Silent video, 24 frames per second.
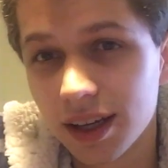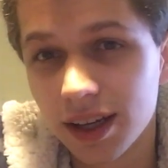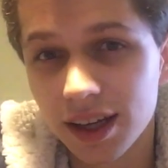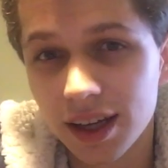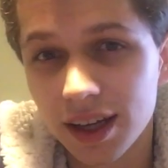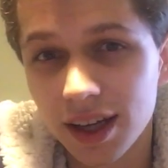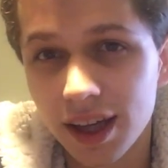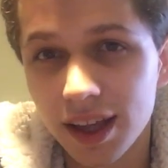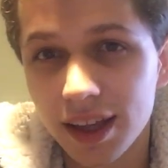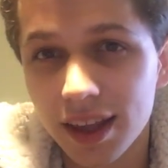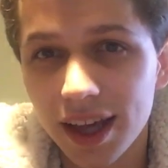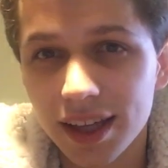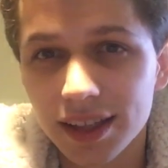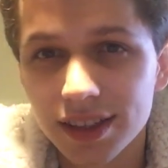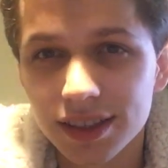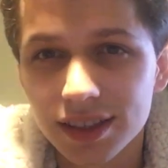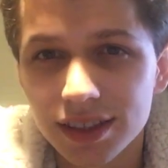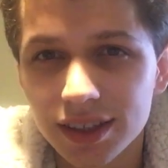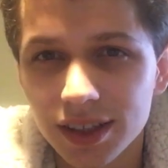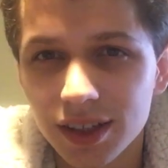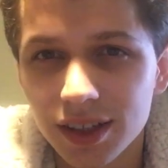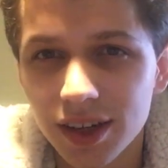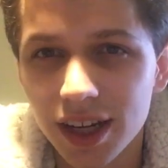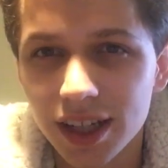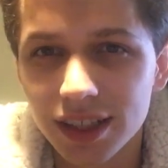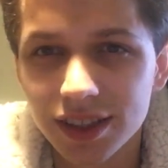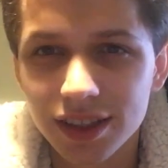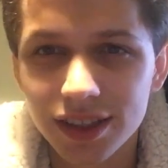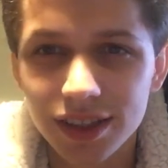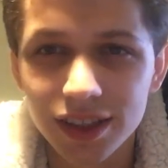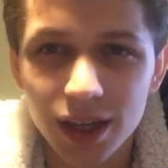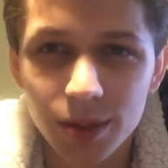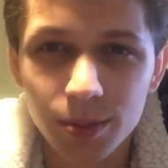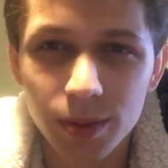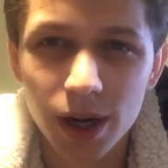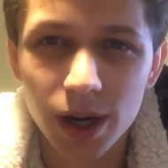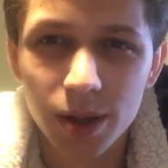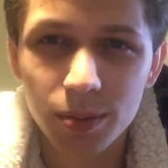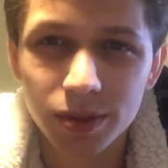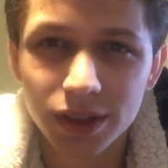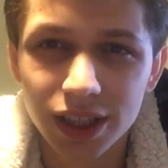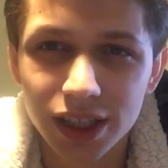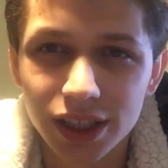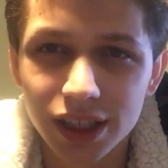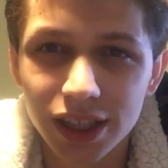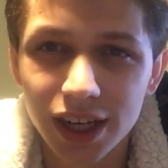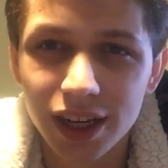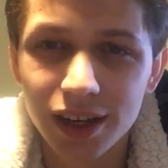That's the crazy thing about
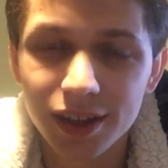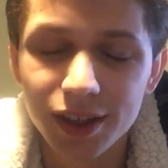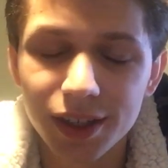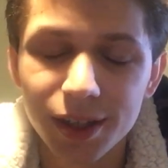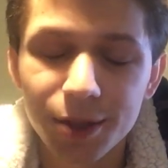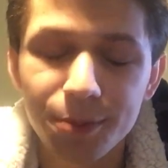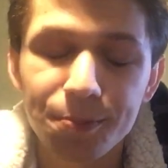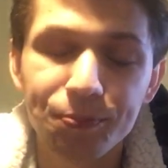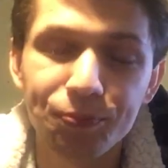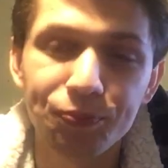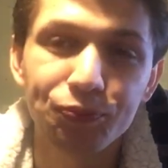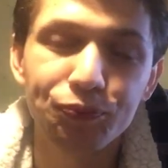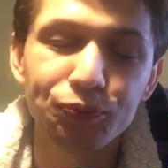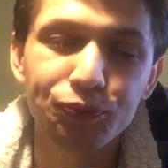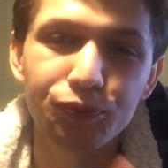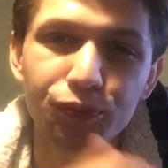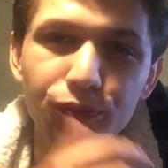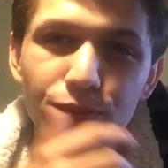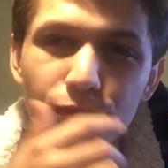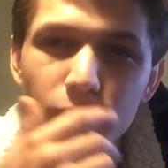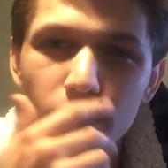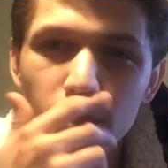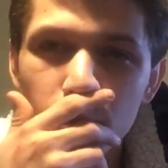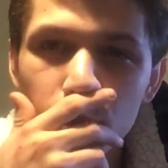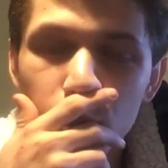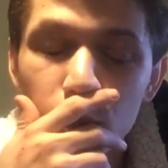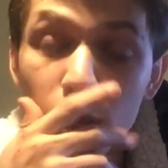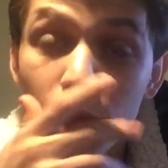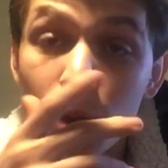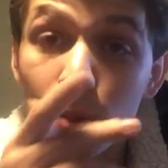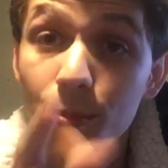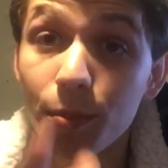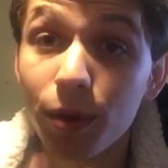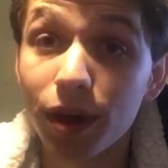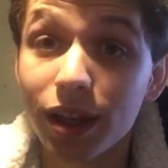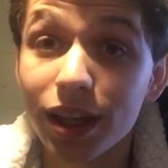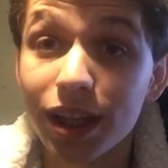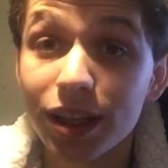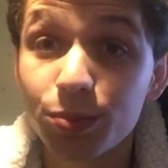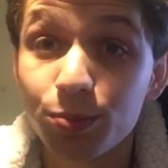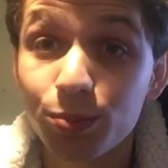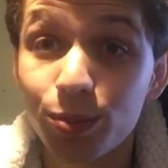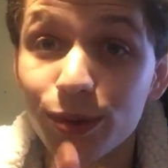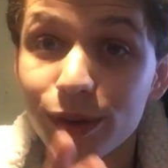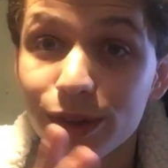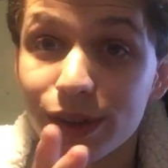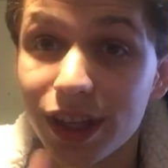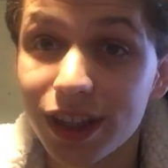potentiality. But
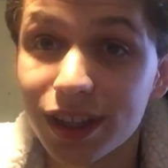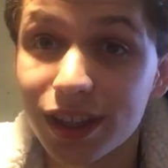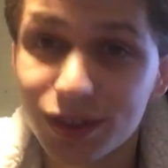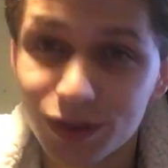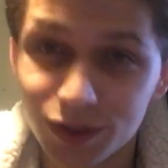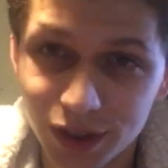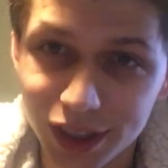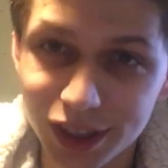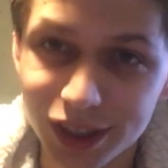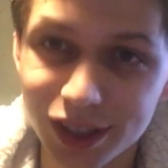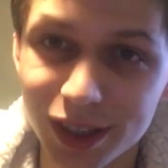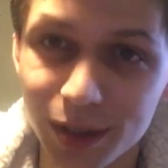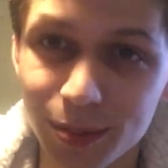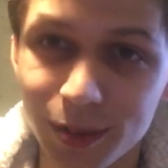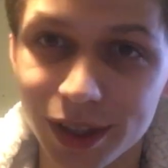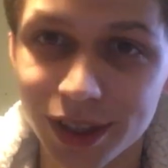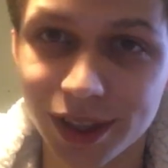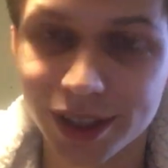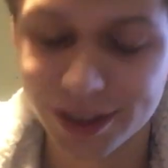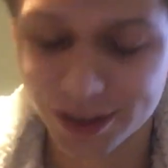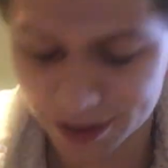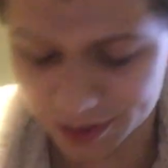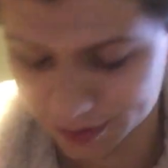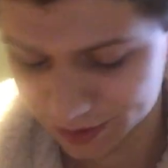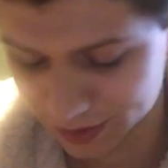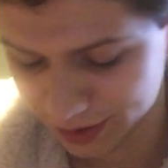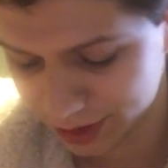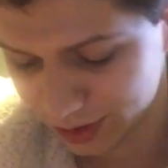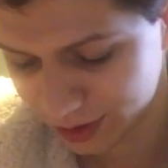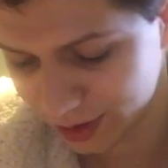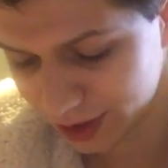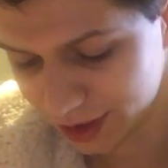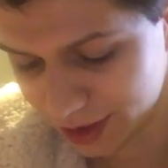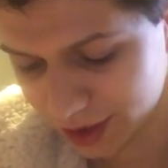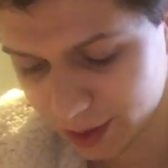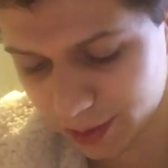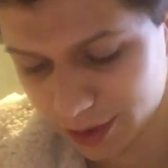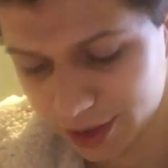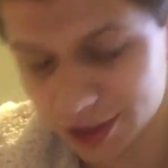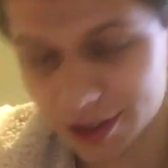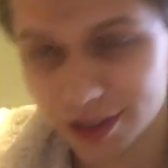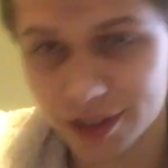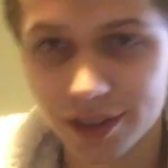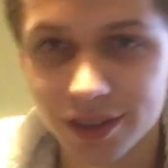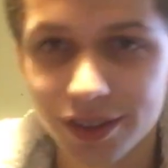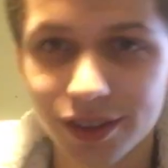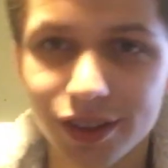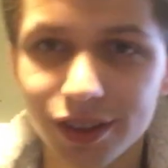let's read some of this. Let's read some of
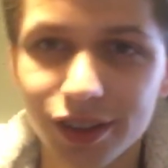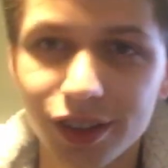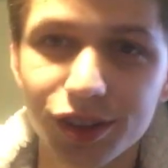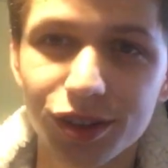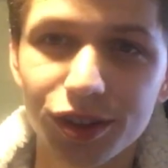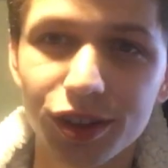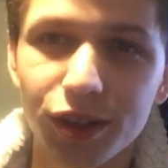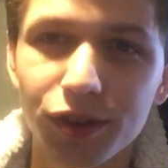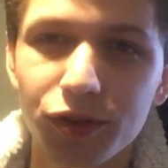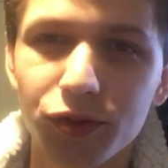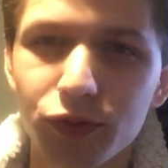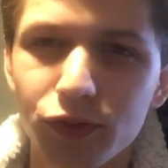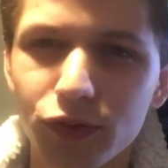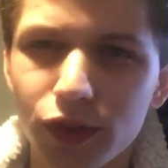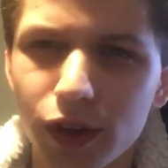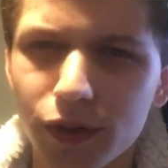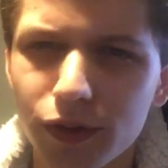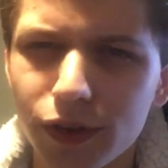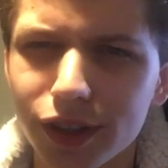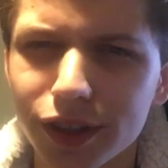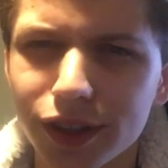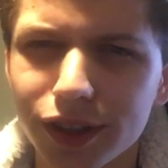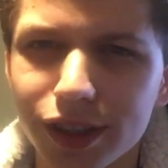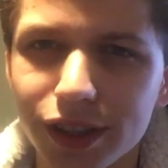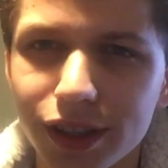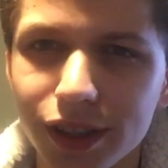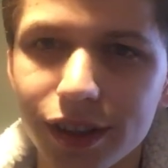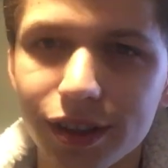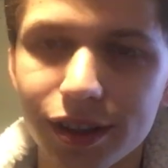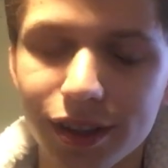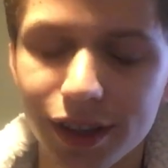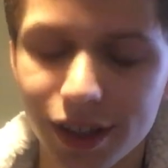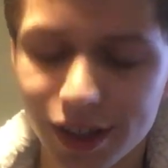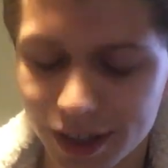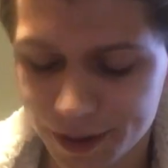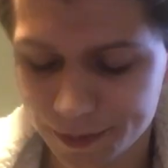this. Just the first thing.